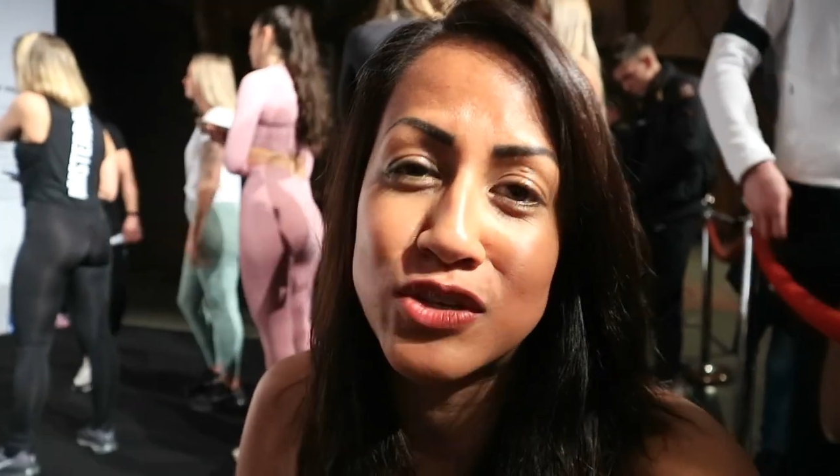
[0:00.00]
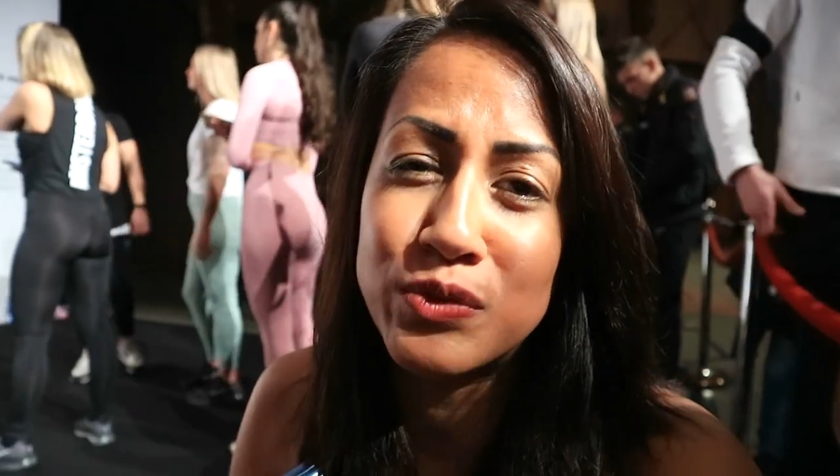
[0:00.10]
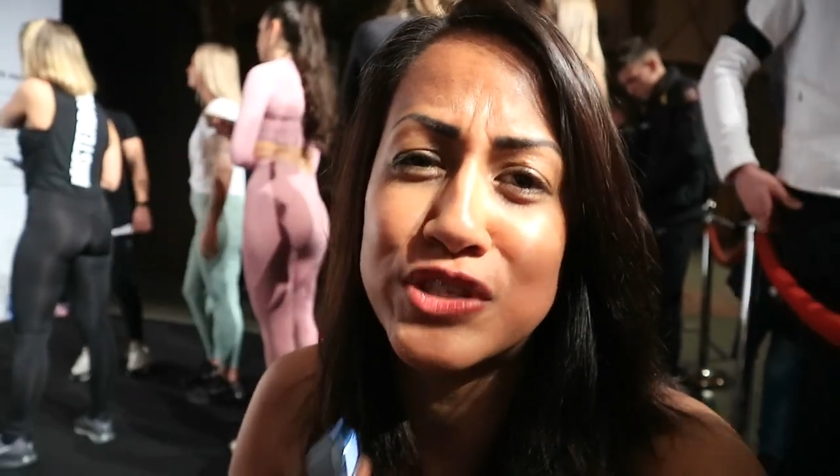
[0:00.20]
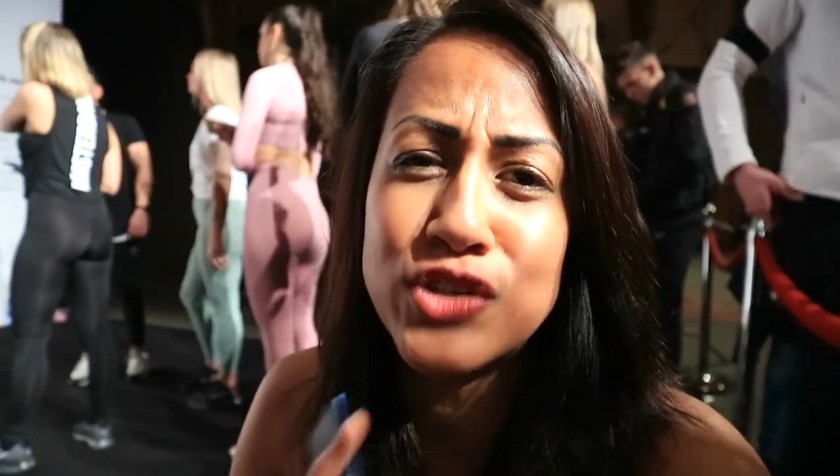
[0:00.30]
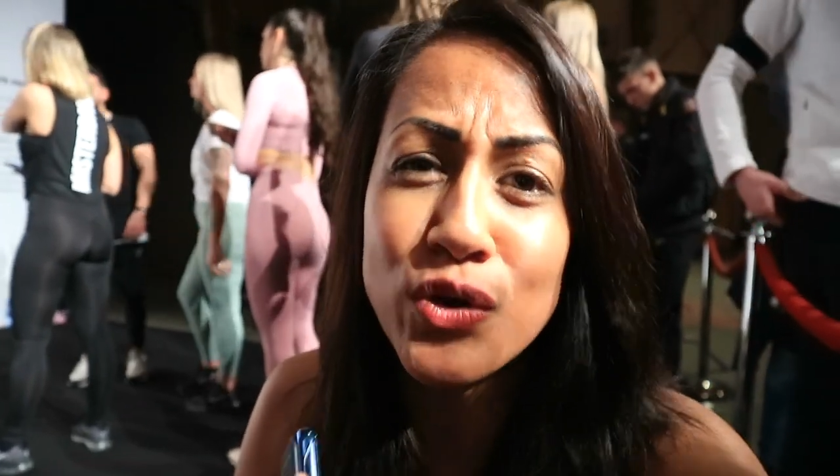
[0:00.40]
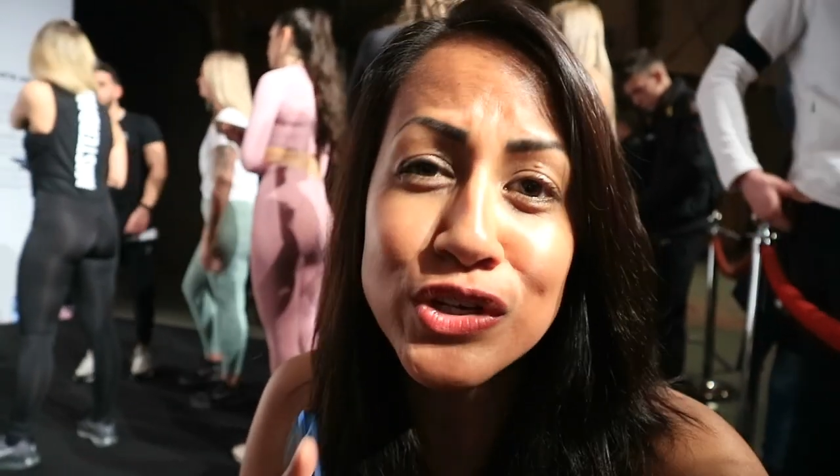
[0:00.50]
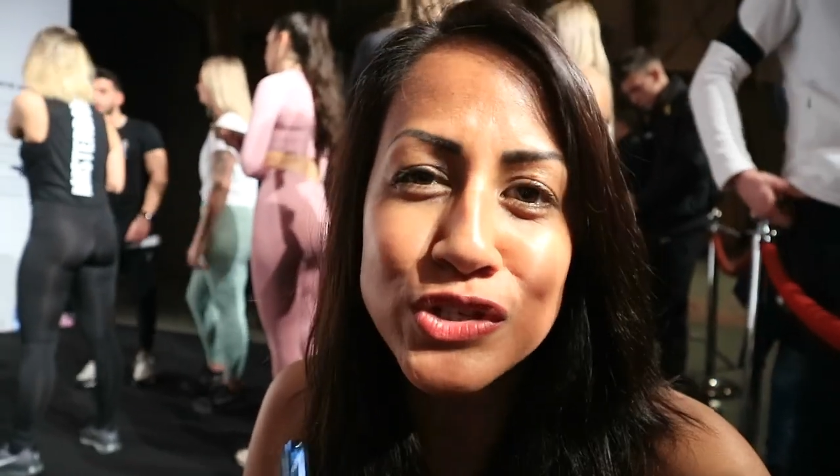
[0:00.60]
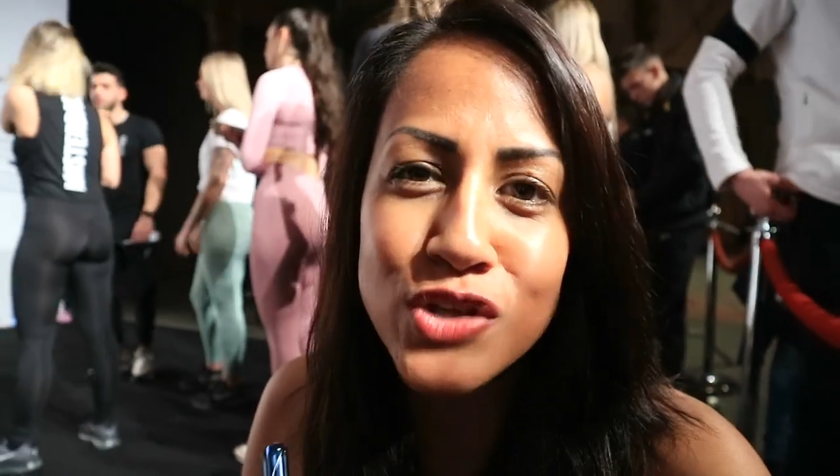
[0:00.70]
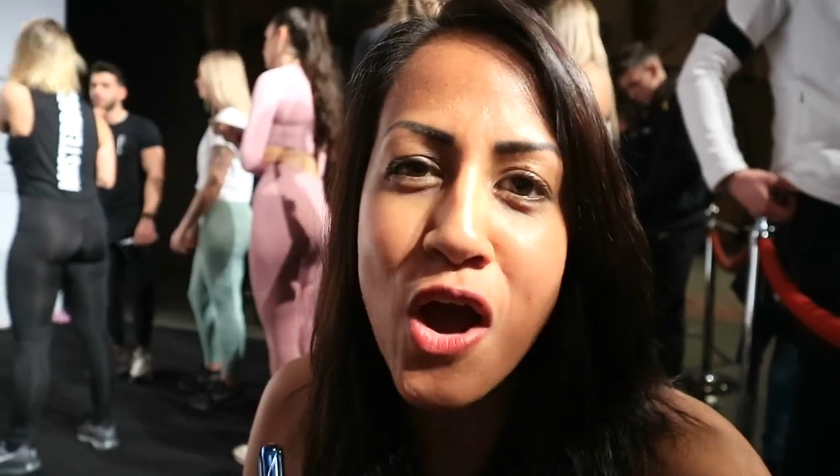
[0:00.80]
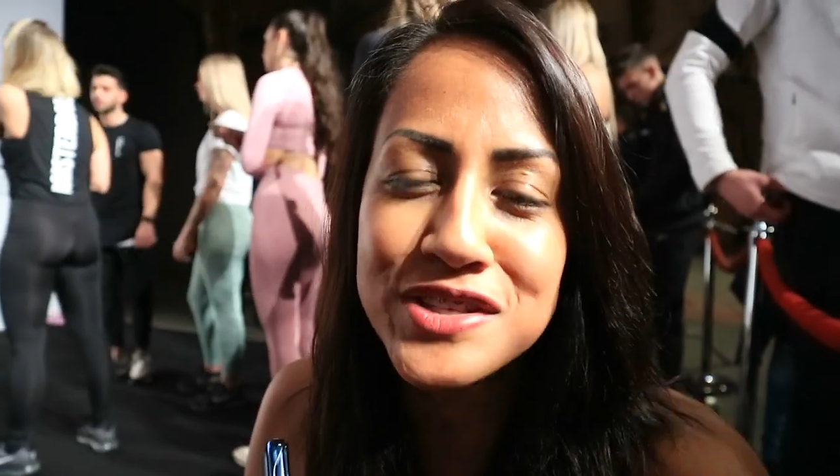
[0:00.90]
It was so good
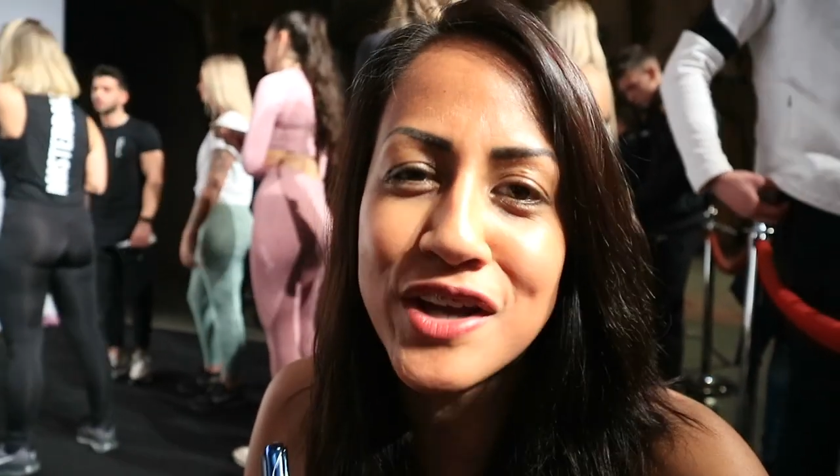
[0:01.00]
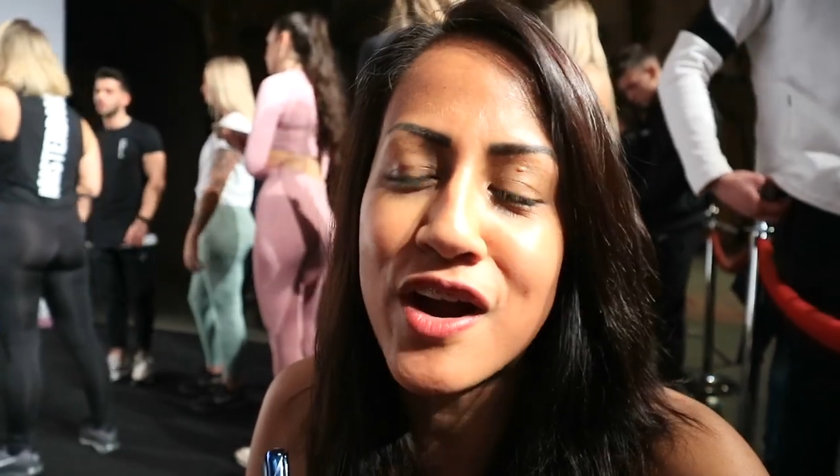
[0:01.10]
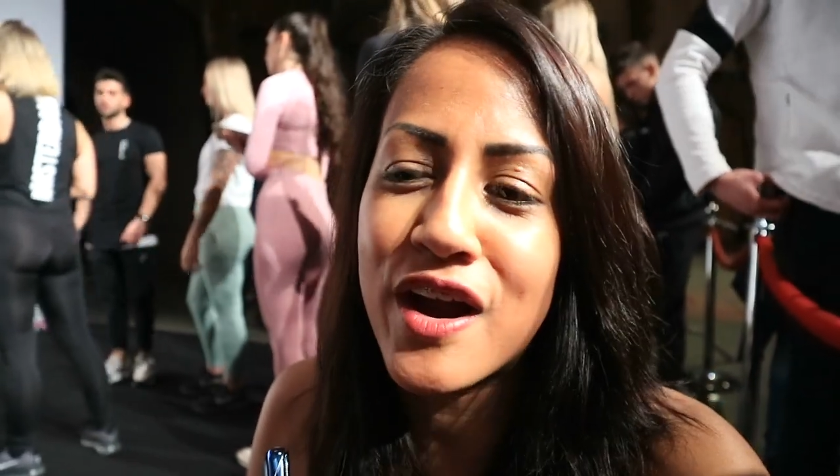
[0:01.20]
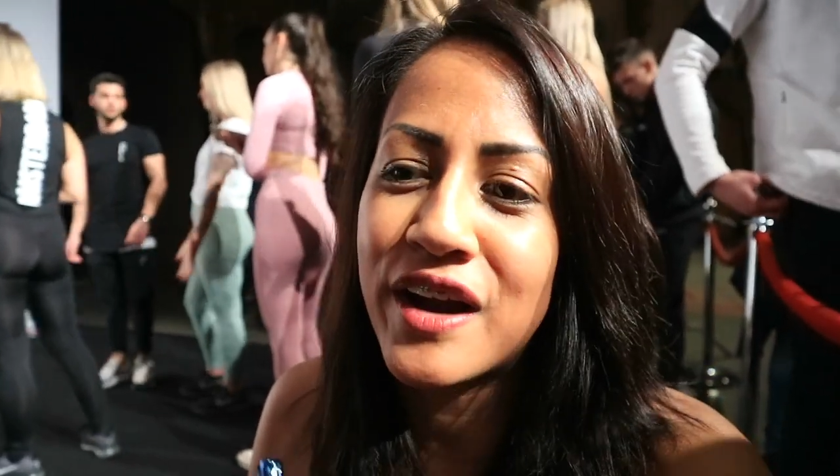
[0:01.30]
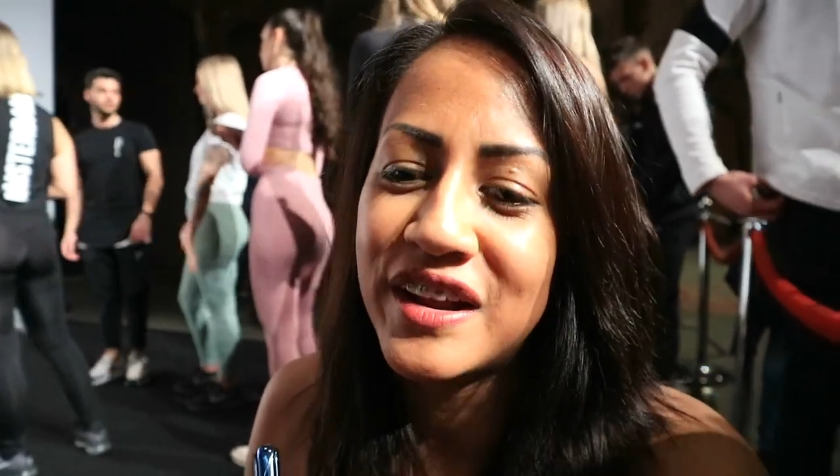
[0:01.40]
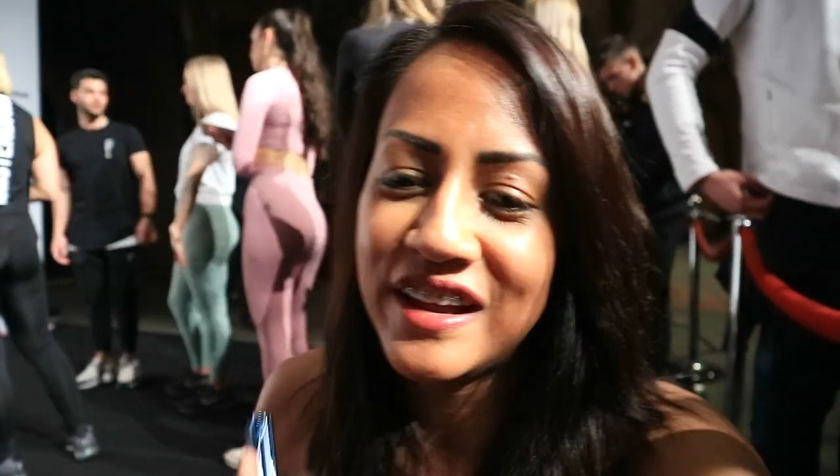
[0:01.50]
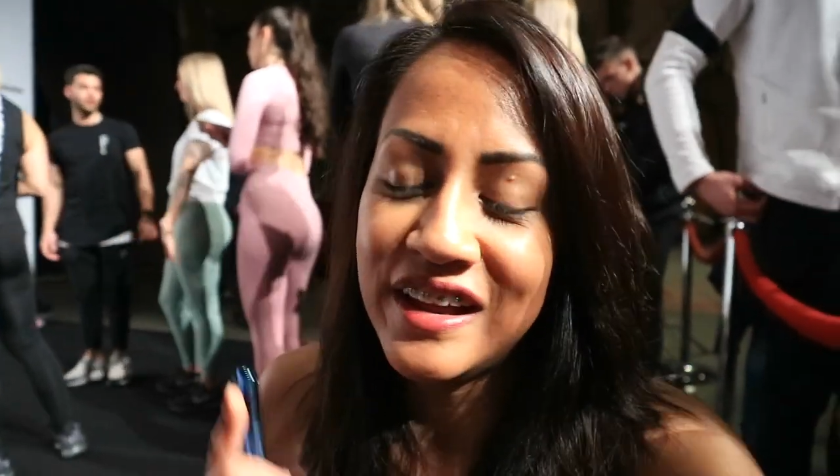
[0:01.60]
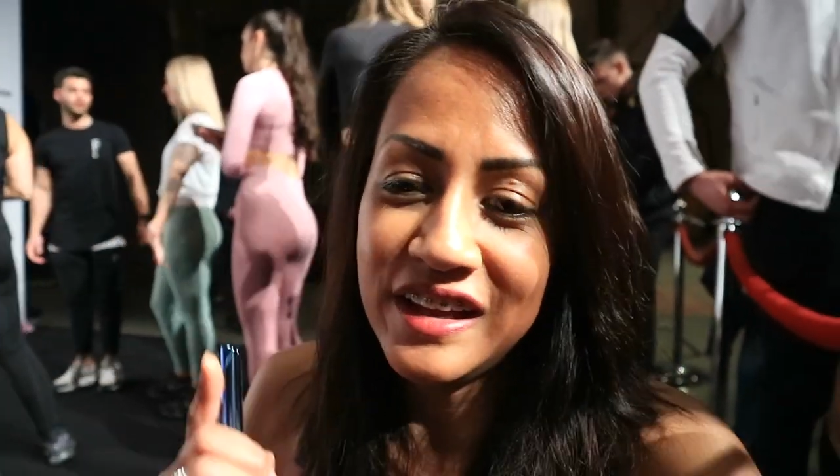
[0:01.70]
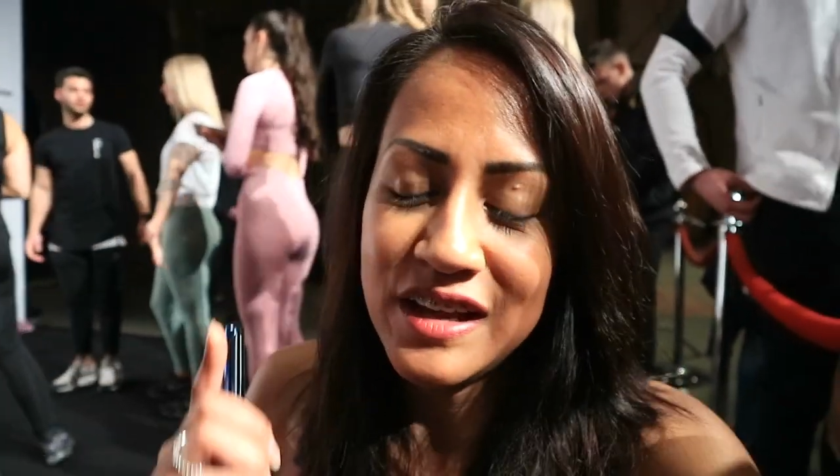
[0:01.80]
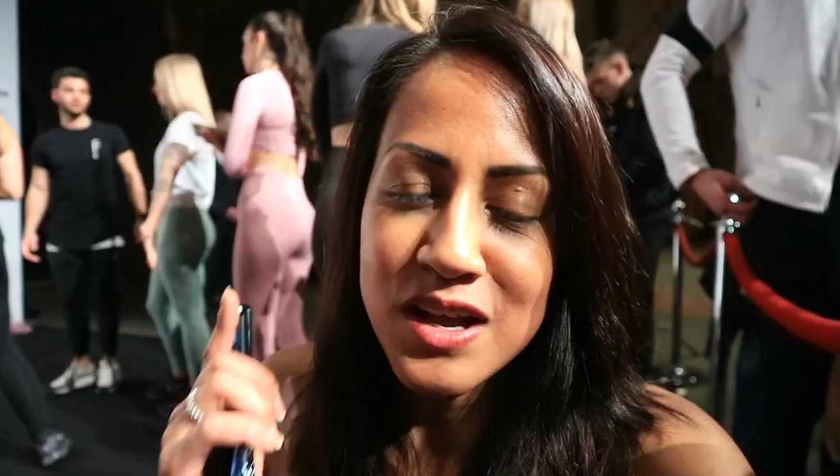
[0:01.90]
to talk to her.